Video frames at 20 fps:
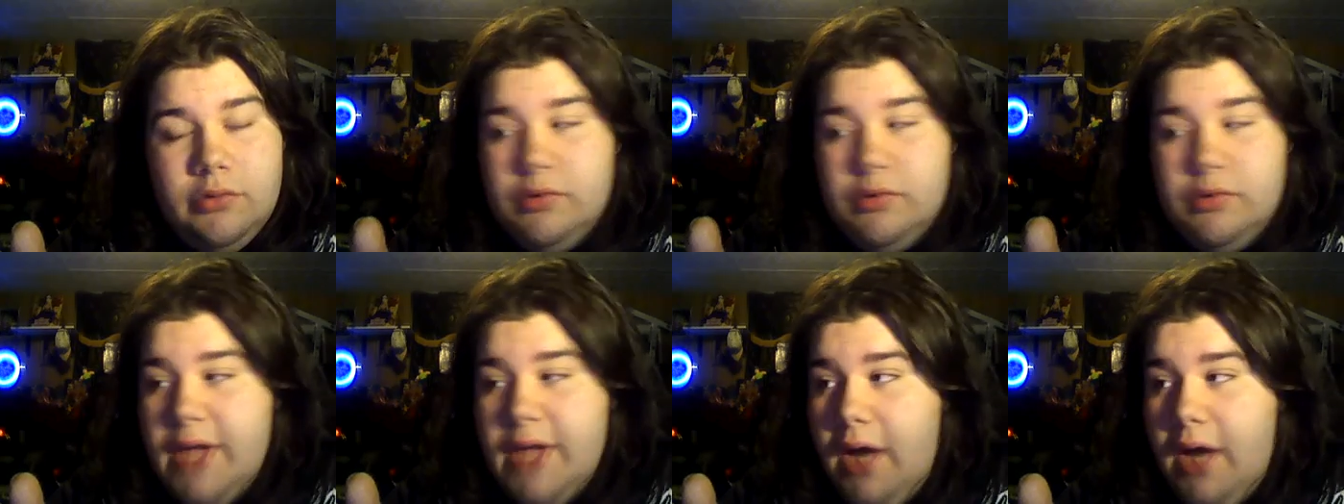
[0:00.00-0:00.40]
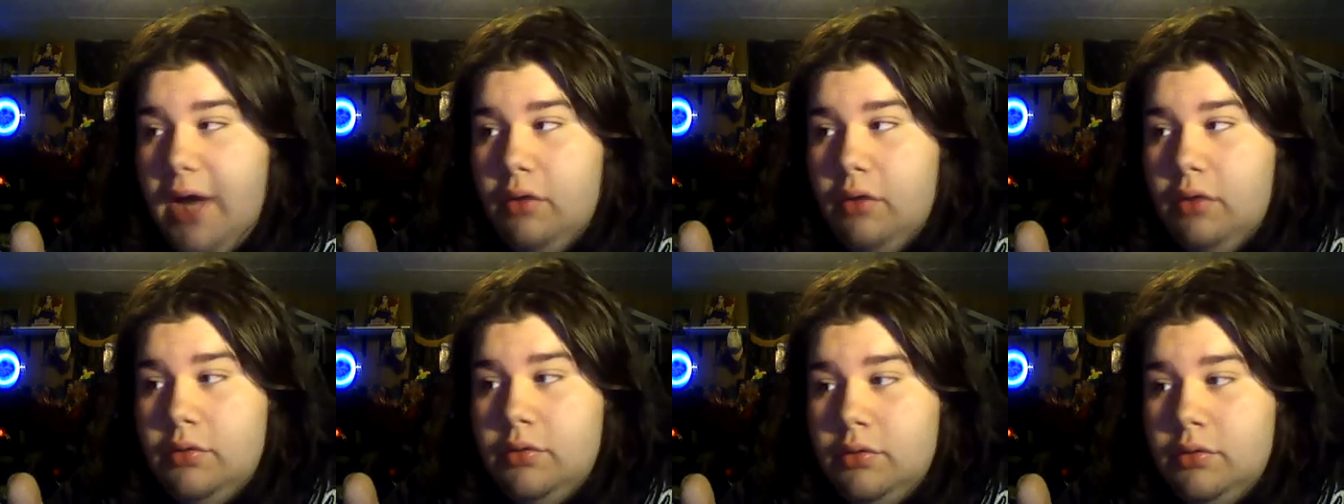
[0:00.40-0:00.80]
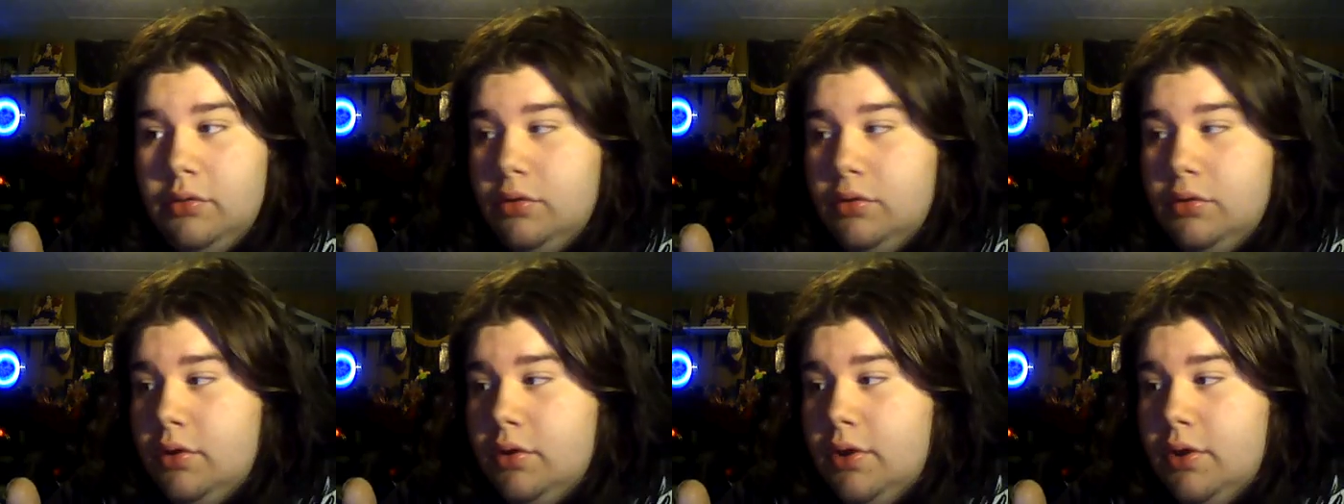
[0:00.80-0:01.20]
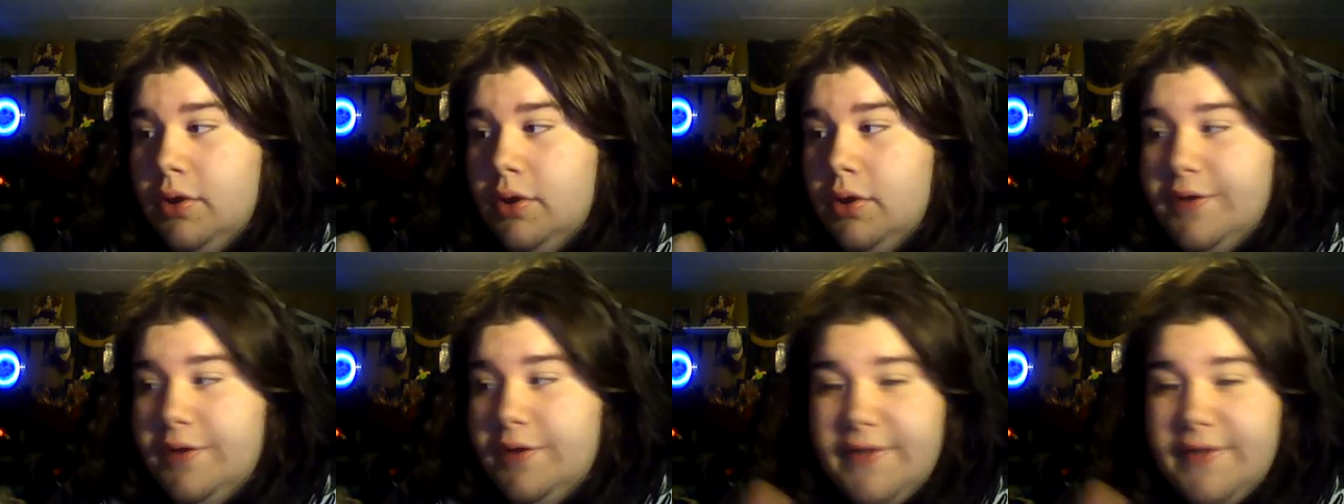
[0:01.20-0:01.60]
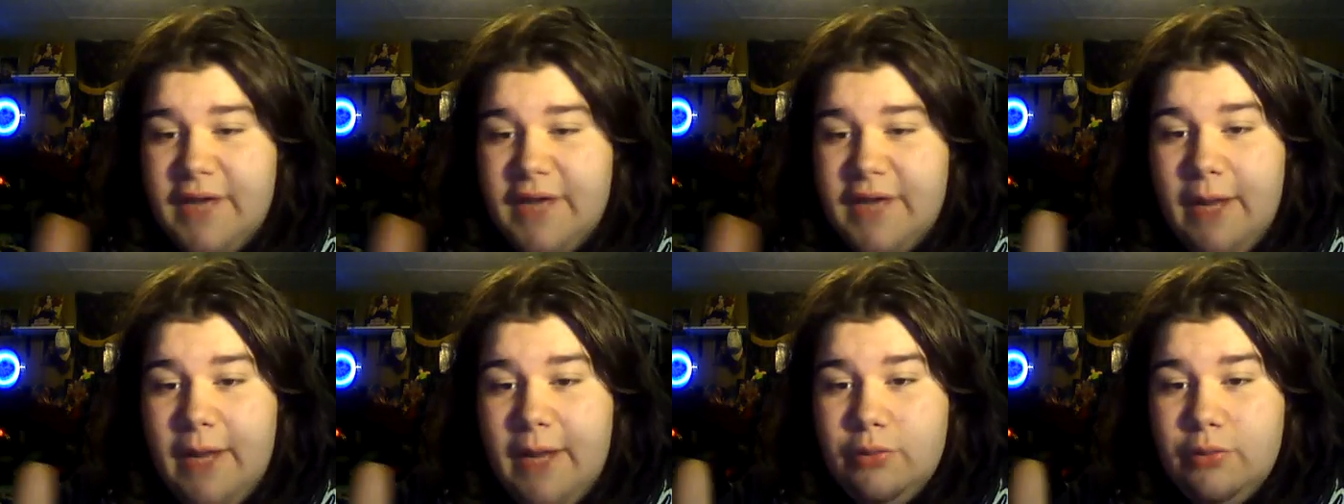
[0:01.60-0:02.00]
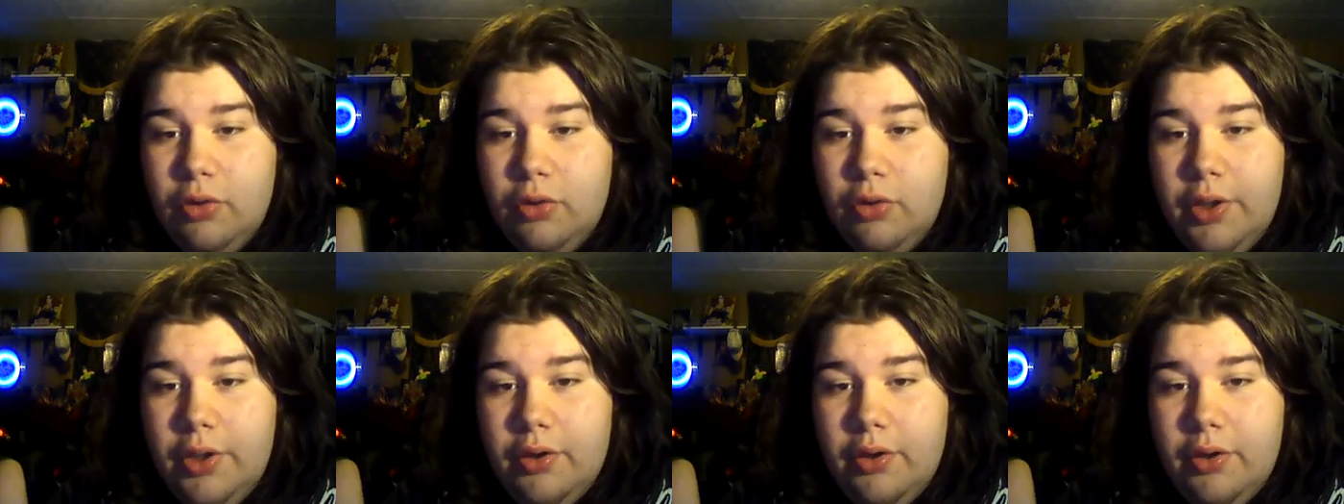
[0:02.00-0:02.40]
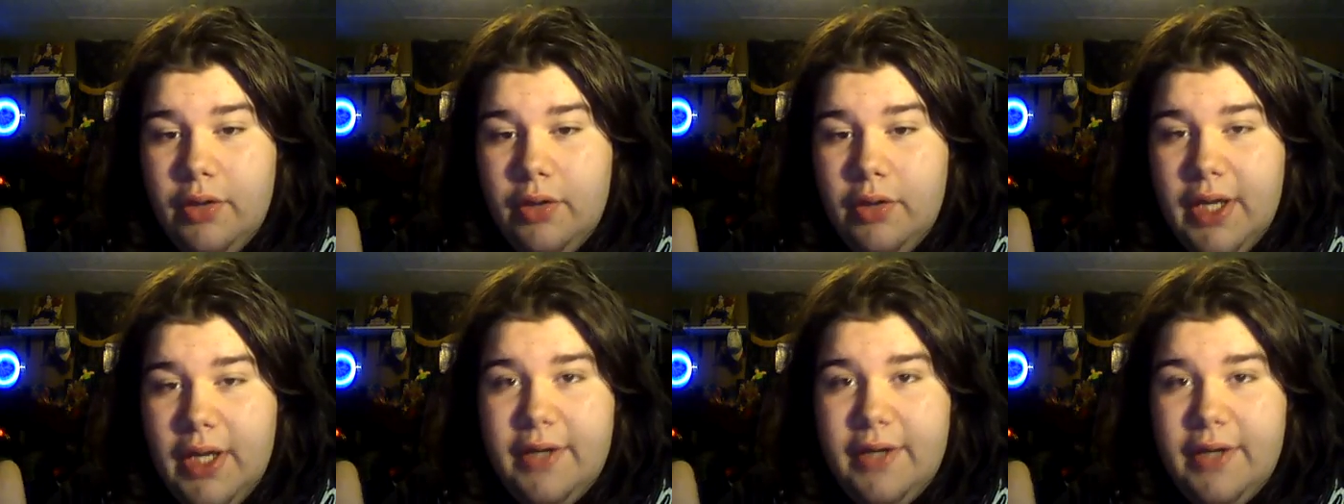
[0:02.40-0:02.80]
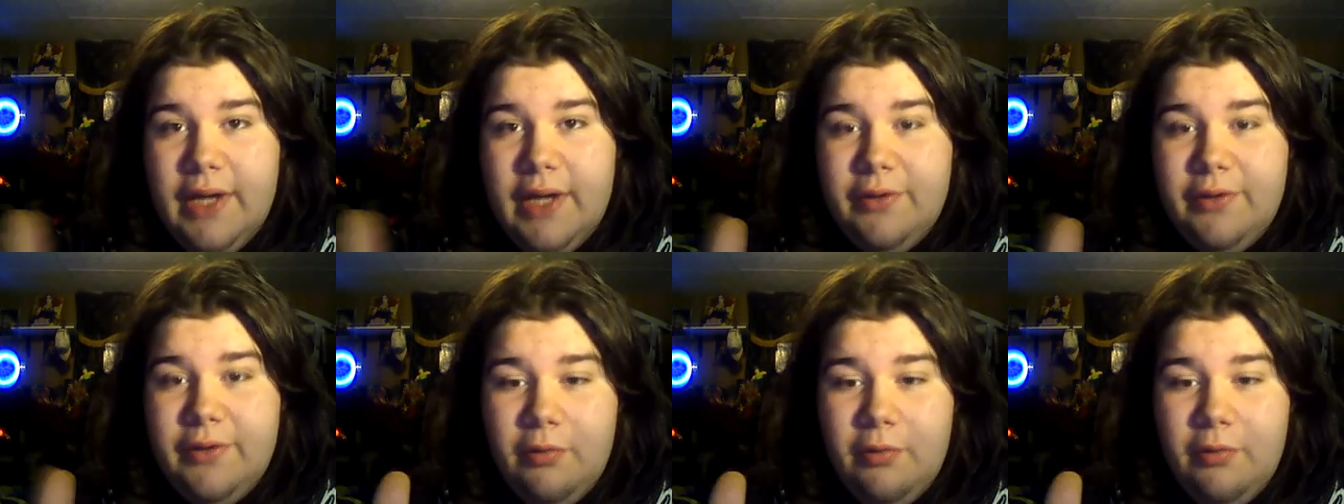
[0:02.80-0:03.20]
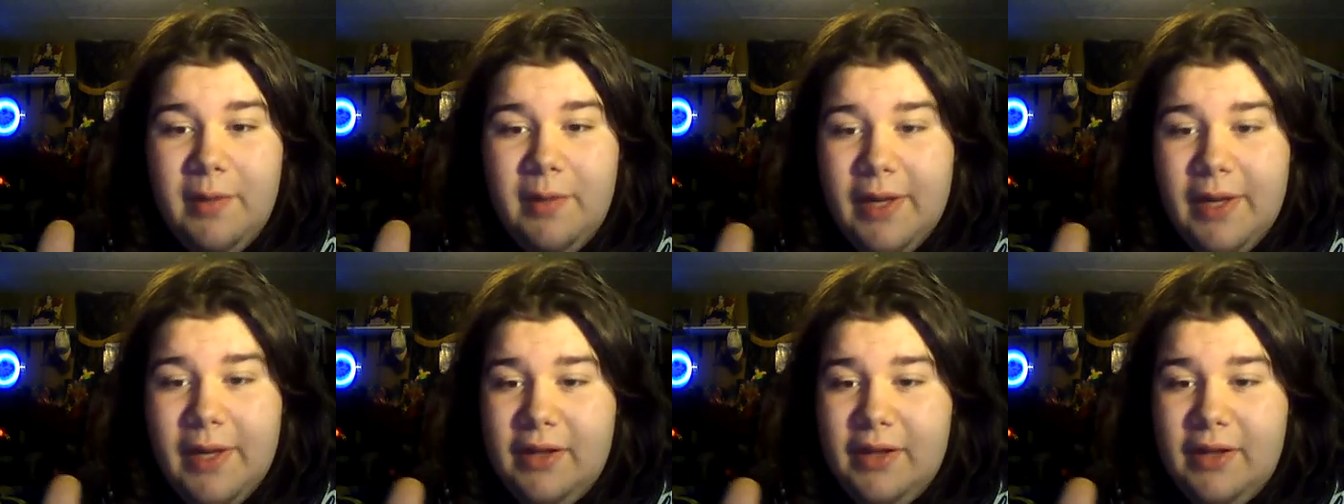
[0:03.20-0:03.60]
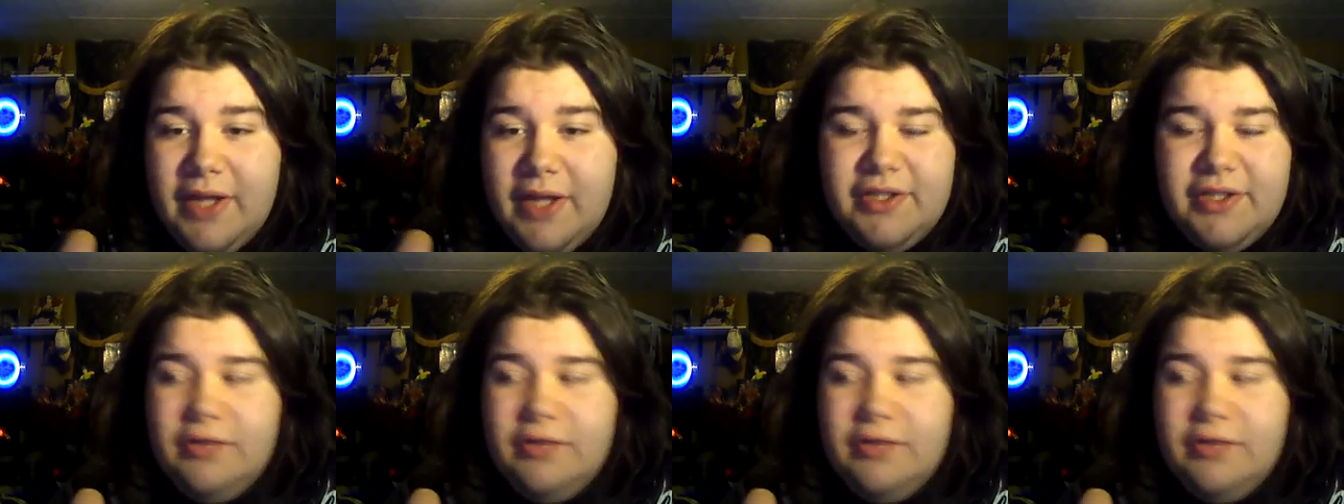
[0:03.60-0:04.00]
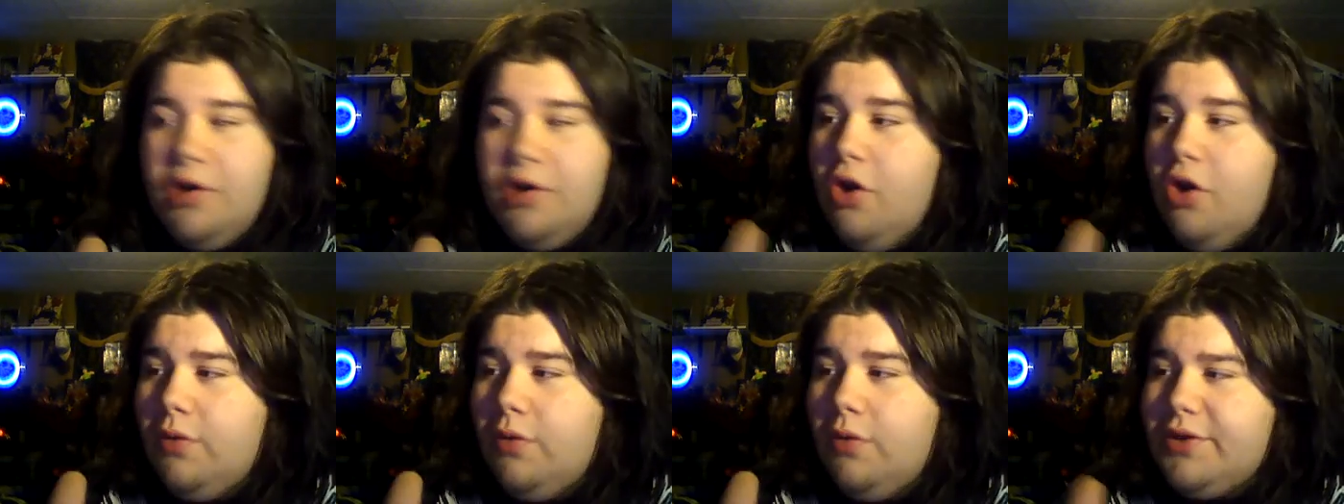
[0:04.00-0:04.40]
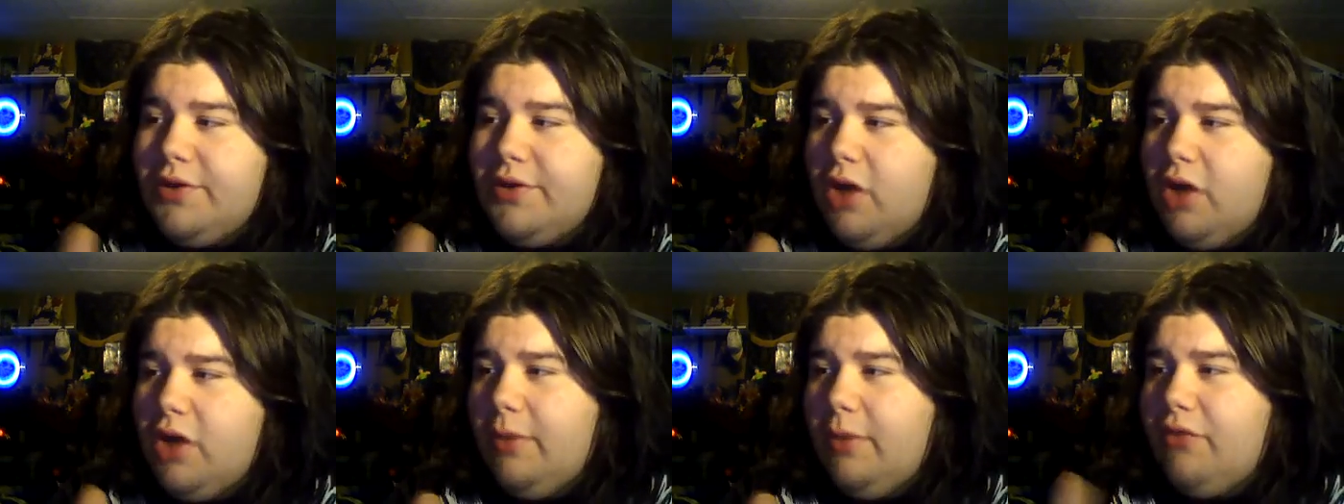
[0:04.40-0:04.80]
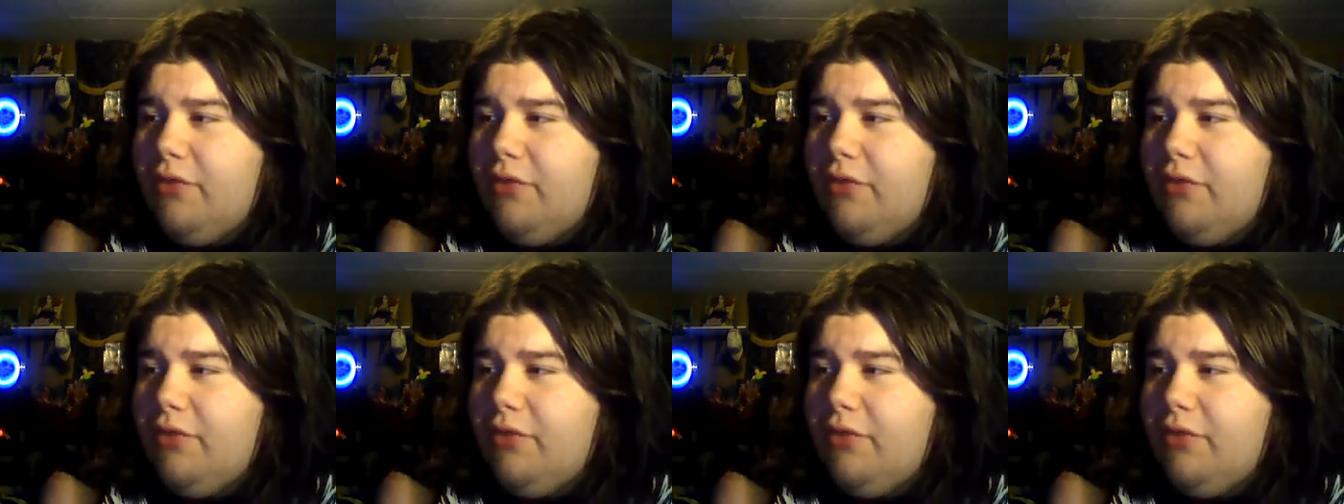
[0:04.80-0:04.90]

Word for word: Now, since I'm loyal and I told them about my collection, we were talking about